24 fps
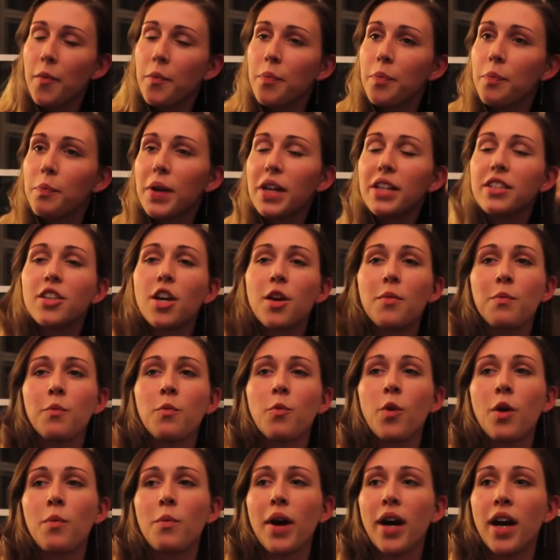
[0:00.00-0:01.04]
Based on
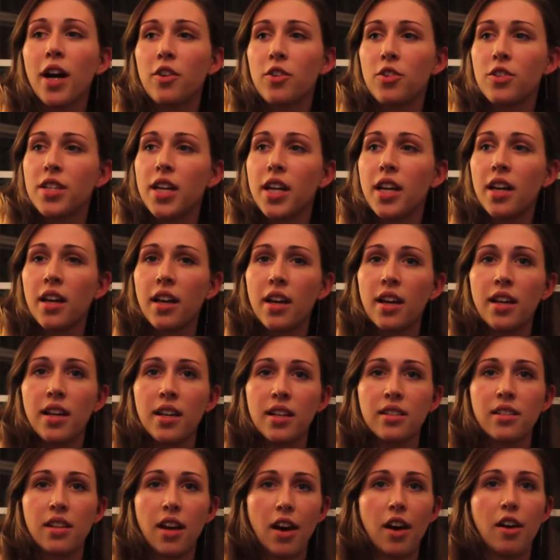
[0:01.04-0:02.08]
what my understanding
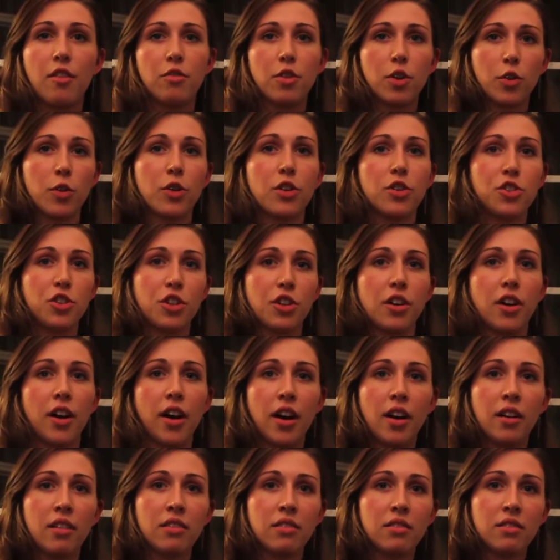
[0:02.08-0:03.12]
is of the Christian
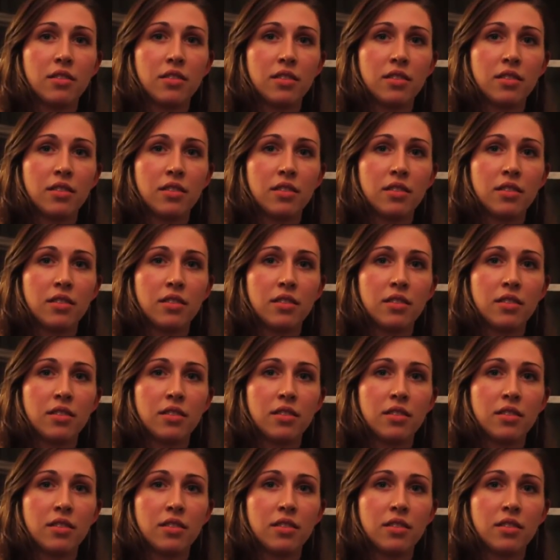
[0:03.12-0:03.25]
God,